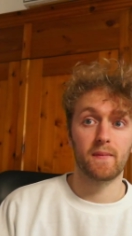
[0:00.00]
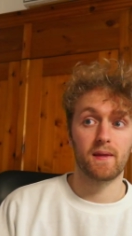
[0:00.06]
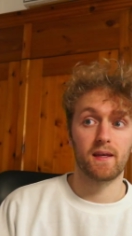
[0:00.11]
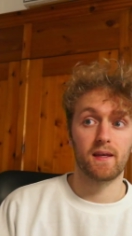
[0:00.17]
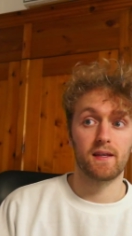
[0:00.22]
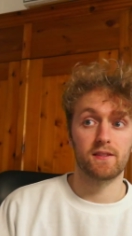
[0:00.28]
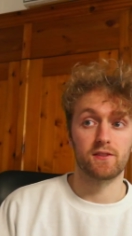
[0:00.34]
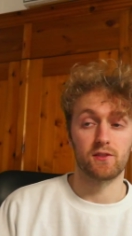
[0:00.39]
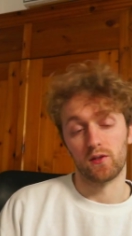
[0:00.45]

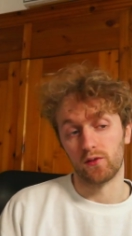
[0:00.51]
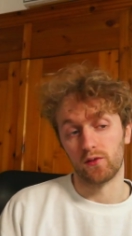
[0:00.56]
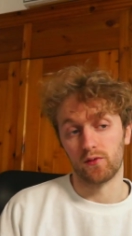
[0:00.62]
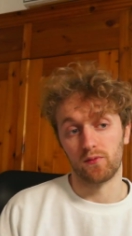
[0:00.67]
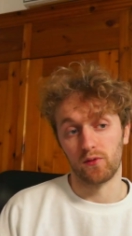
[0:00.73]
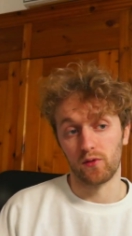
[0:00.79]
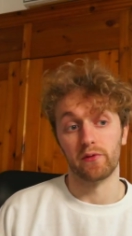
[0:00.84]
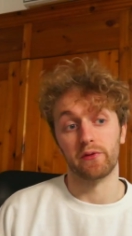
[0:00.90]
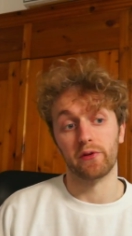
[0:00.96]
So
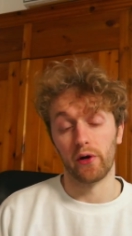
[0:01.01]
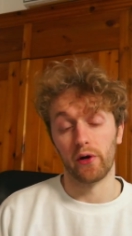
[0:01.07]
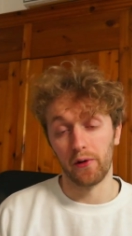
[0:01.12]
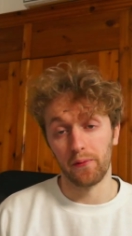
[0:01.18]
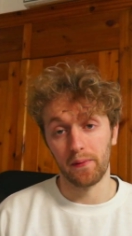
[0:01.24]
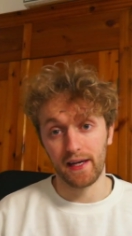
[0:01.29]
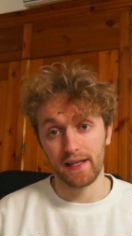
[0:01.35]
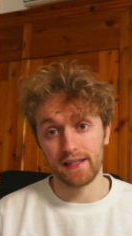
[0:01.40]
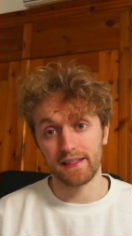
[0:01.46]
you got
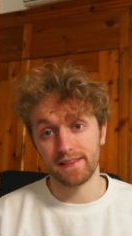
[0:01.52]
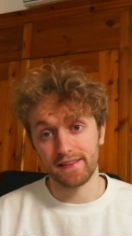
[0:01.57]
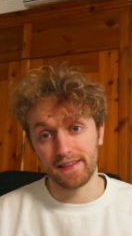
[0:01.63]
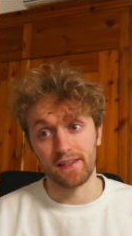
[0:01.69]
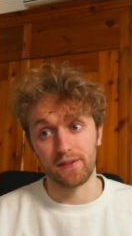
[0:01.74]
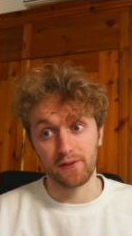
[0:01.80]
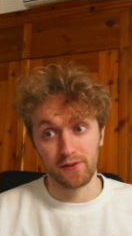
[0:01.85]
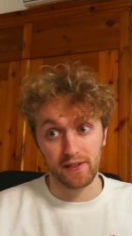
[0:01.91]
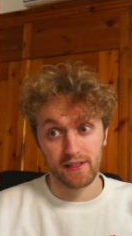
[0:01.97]
away, and
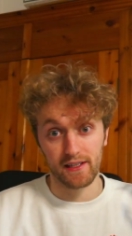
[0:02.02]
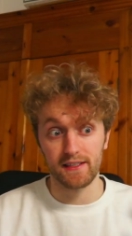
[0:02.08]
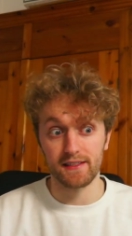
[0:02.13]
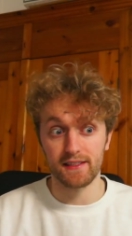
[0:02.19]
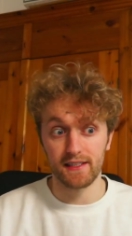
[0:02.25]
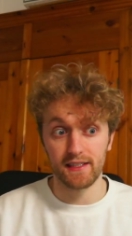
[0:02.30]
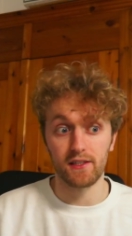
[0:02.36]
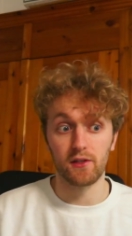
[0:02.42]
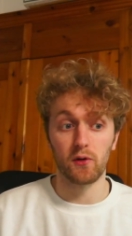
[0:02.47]
you can
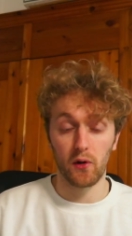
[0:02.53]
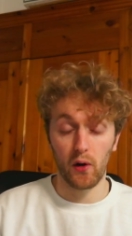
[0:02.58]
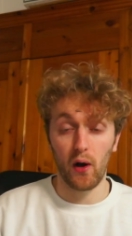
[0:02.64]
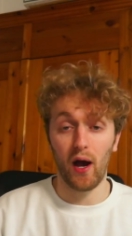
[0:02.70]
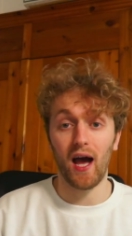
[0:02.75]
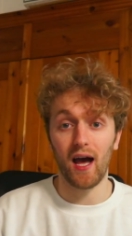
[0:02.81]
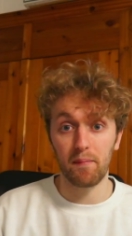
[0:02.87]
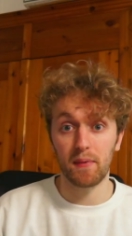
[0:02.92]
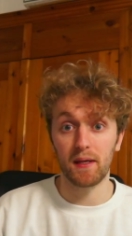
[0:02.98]
continue your
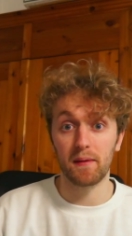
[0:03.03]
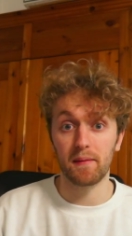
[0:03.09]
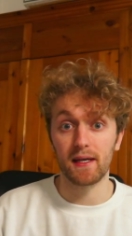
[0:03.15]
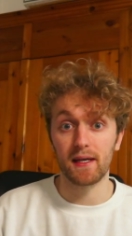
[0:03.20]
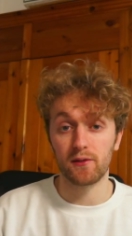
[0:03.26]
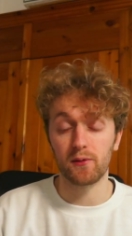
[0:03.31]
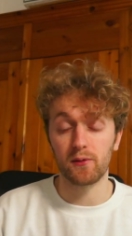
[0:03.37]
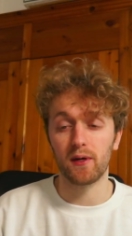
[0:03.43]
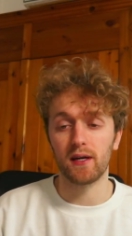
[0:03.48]
Happy Meal
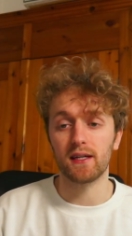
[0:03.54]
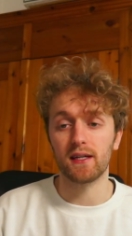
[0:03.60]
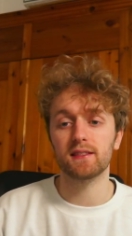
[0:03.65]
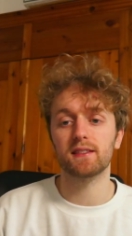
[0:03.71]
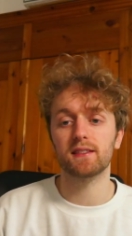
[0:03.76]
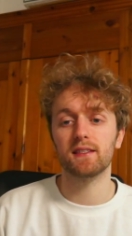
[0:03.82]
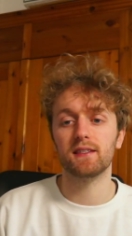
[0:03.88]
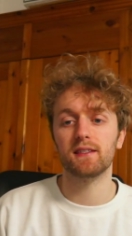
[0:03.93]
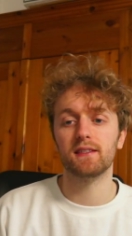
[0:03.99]

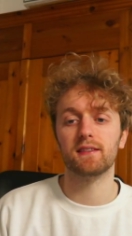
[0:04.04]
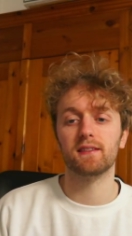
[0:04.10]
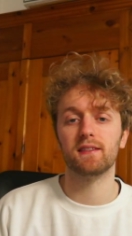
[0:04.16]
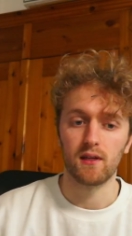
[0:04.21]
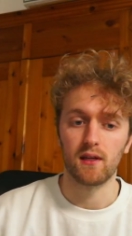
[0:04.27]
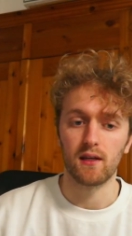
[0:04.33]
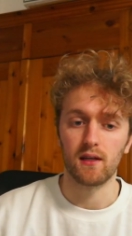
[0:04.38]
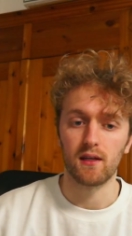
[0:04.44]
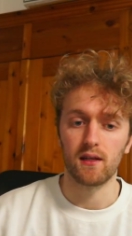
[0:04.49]
quest.
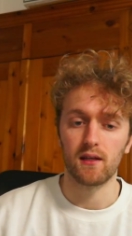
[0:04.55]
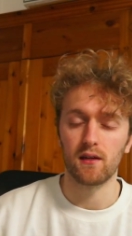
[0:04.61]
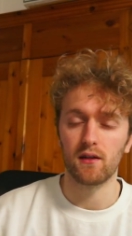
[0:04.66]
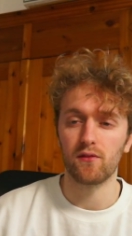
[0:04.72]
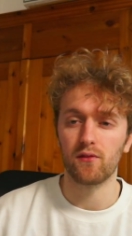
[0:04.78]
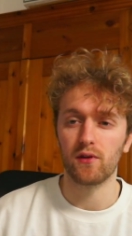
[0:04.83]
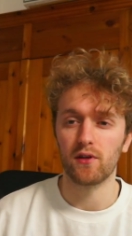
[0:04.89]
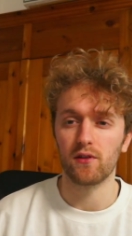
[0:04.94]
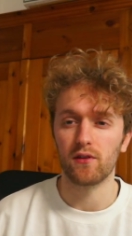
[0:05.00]
In
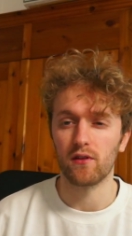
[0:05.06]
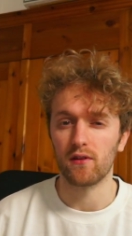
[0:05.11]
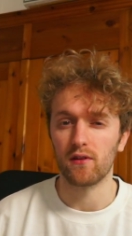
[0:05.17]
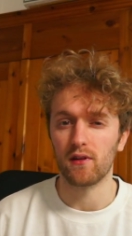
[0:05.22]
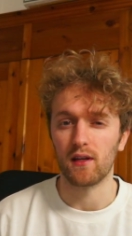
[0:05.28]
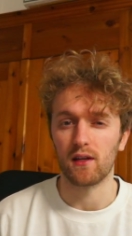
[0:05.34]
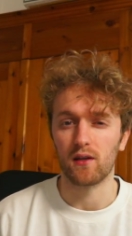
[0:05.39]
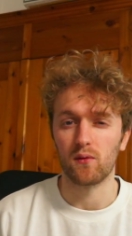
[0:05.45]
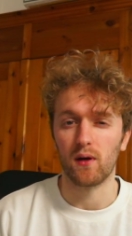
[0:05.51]
Unreal, there are
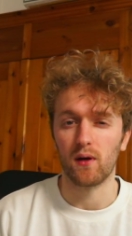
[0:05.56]
like quite